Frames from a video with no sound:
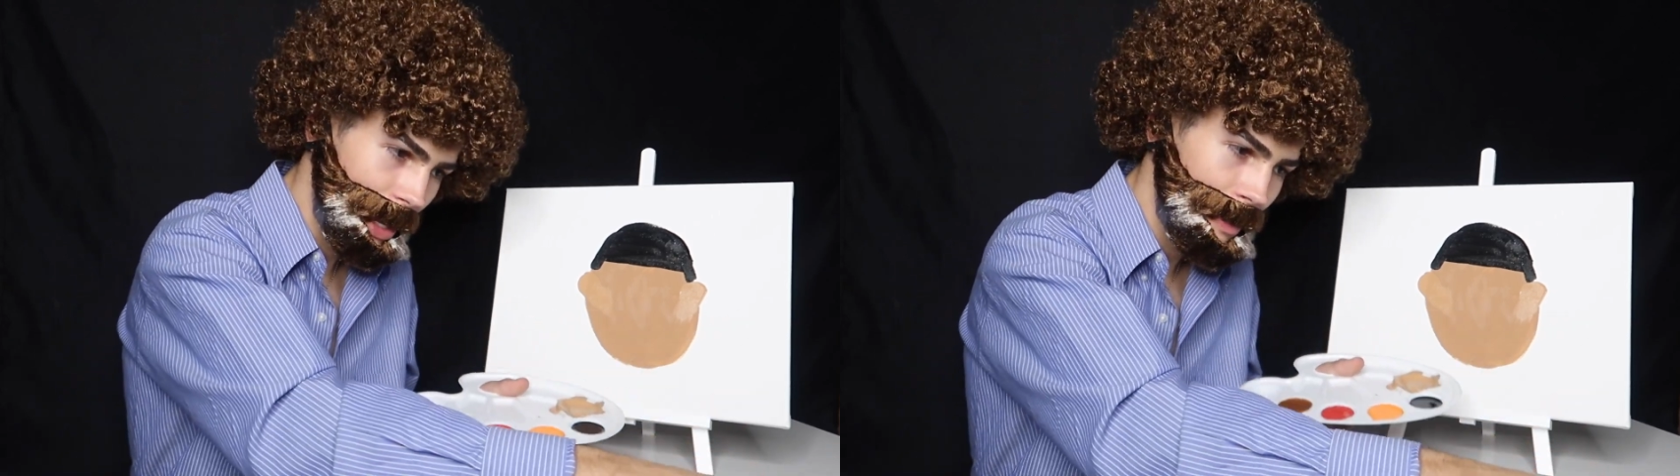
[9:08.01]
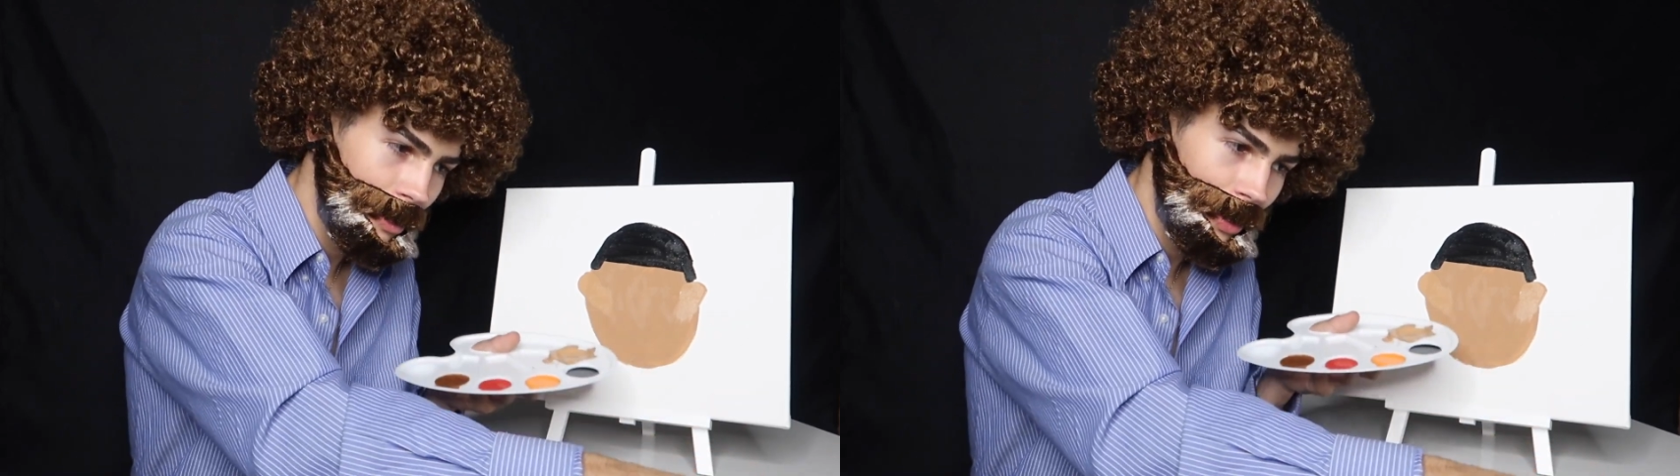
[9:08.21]

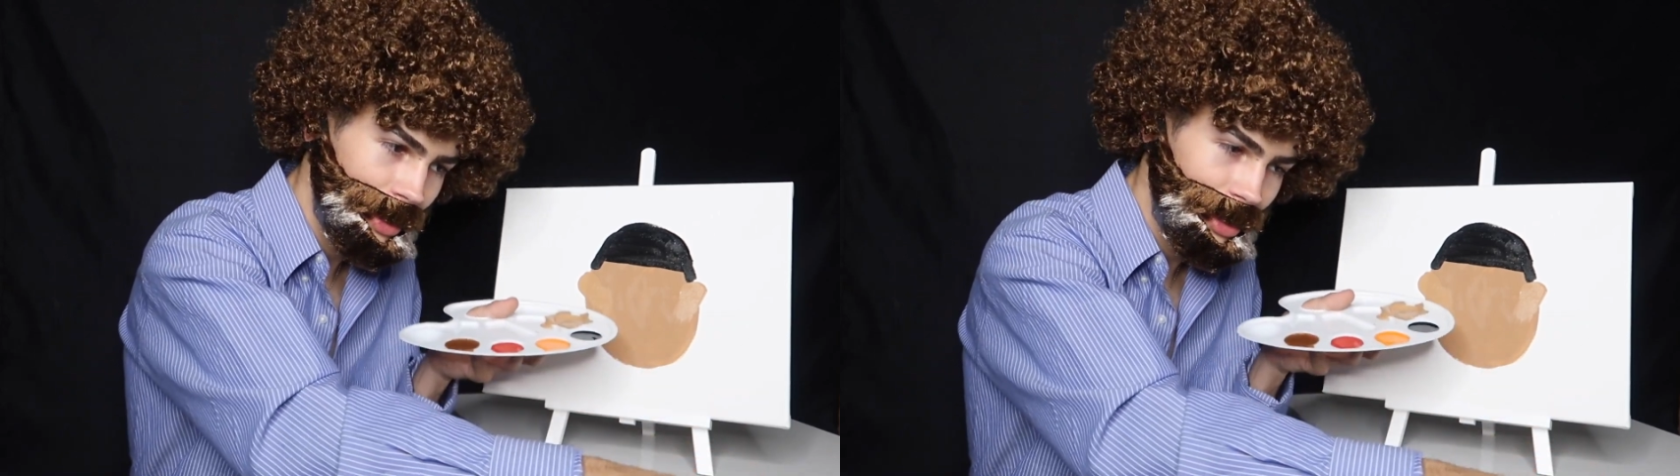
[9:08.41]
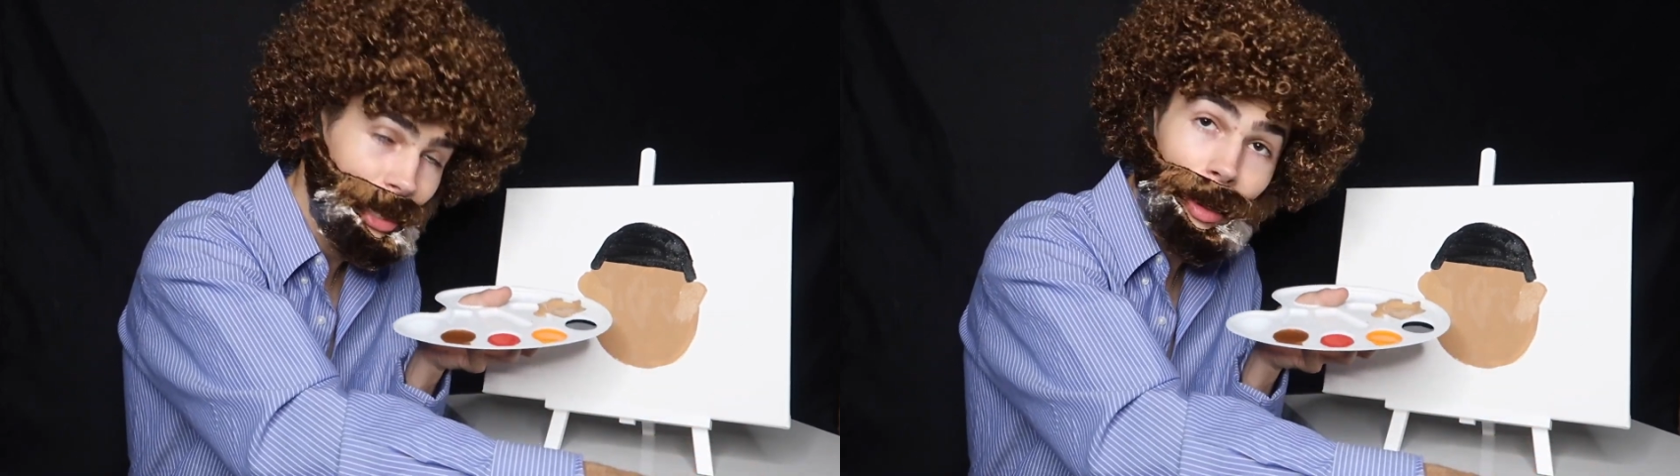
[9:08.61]
I'm
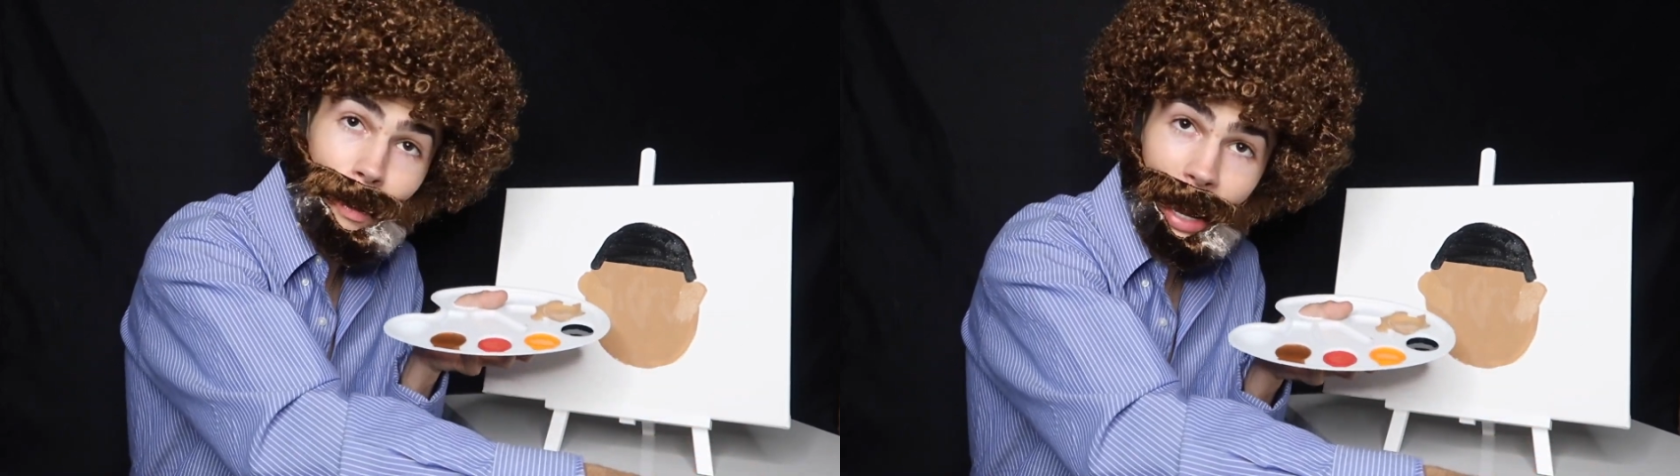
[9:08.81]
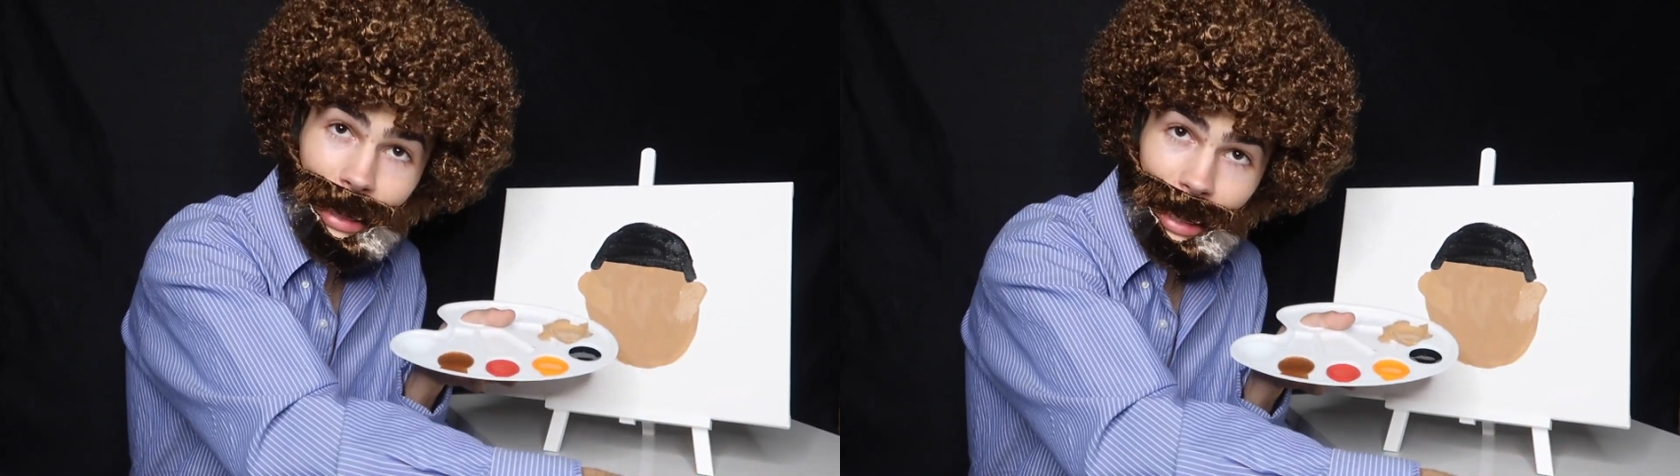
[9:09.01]
going to go
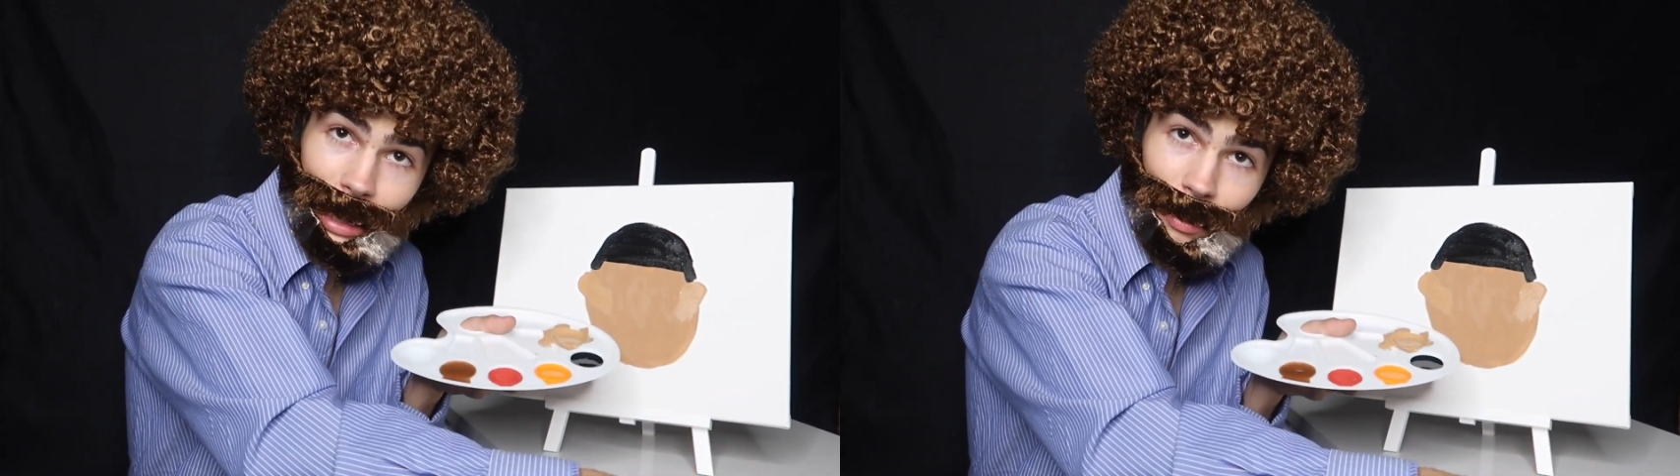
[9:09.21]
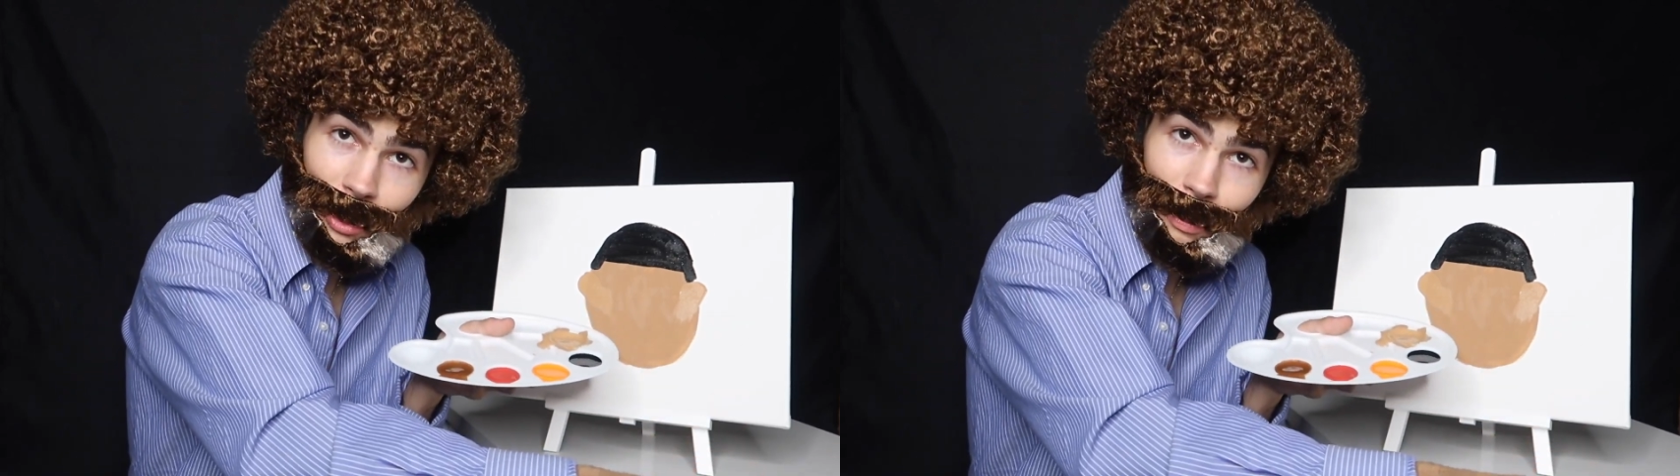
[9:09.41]
back in